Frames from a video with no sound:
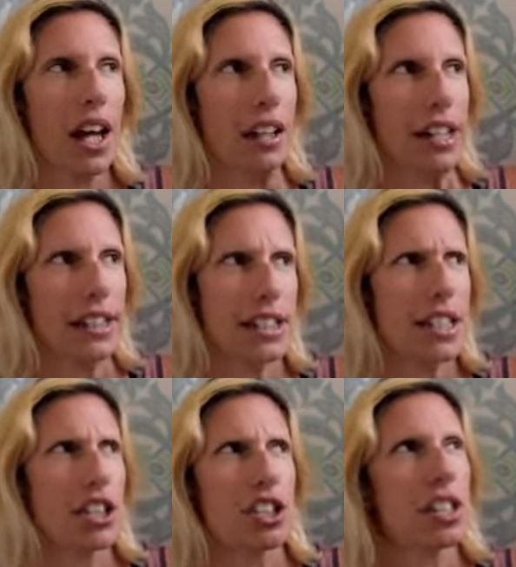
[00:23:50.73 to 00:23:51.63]
Like
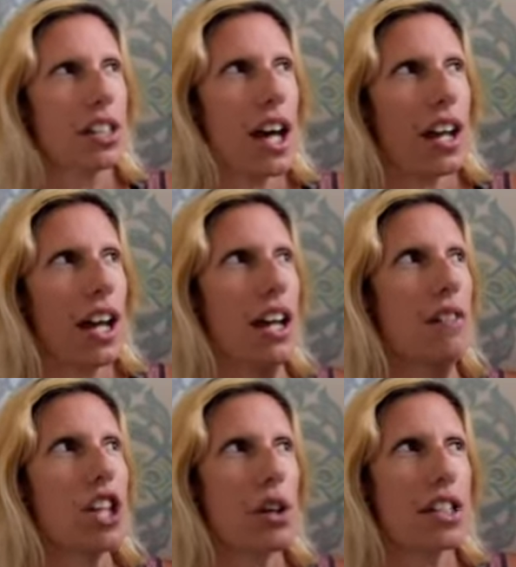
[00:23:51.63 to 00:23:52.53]
this just,
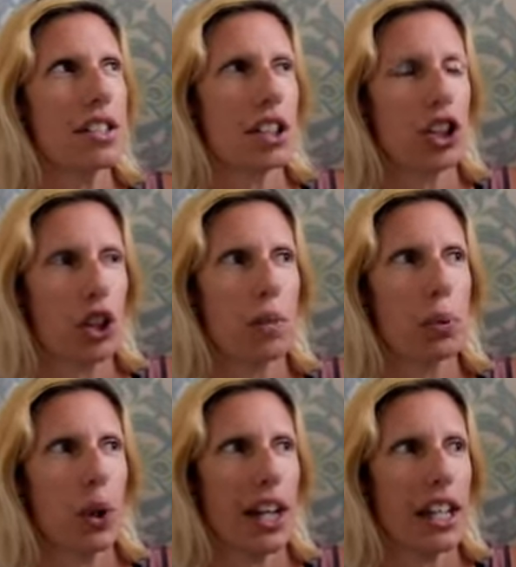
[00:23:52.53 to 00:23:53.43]
even though it's a good
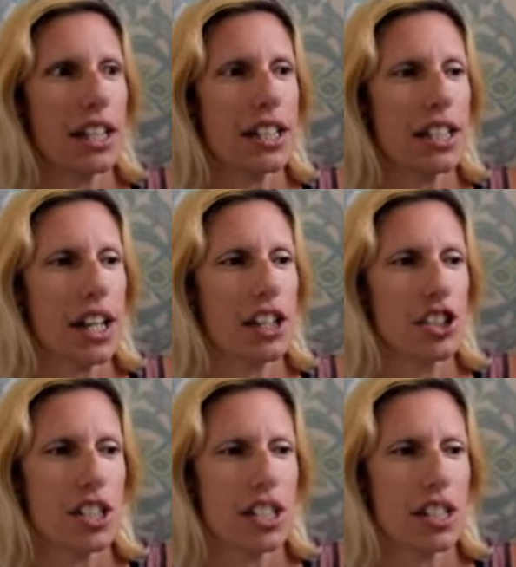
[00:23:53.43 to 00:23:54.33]
place, it
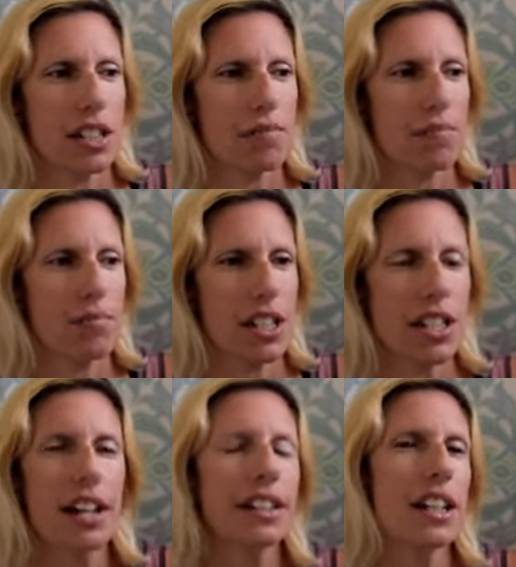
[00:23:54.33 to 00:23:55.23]
just, it's
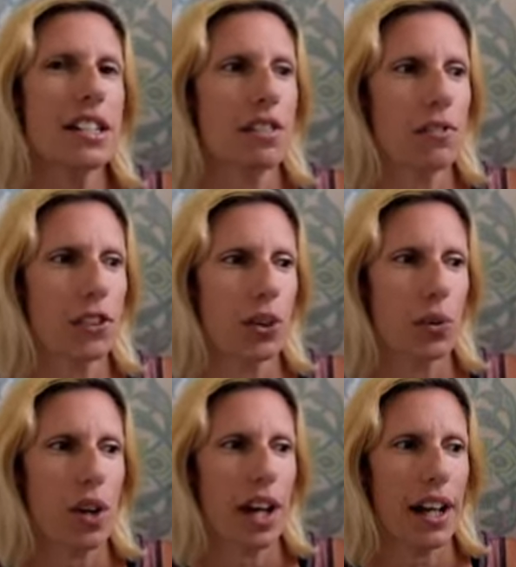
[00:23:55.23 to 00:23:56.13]
not that I didn't feel
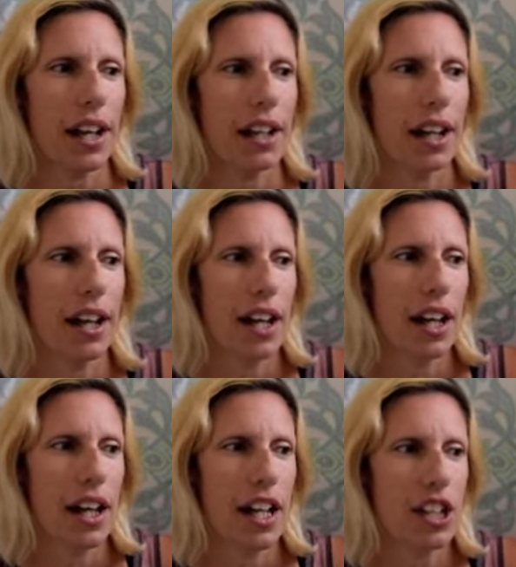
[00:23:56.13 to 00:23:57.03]
right,
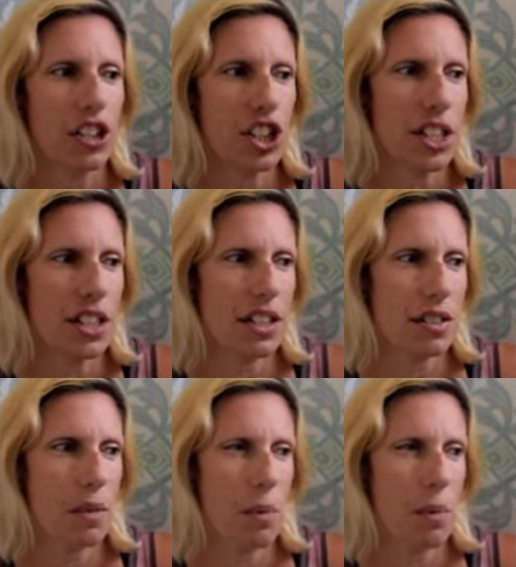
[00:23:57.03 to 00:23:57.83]
it just,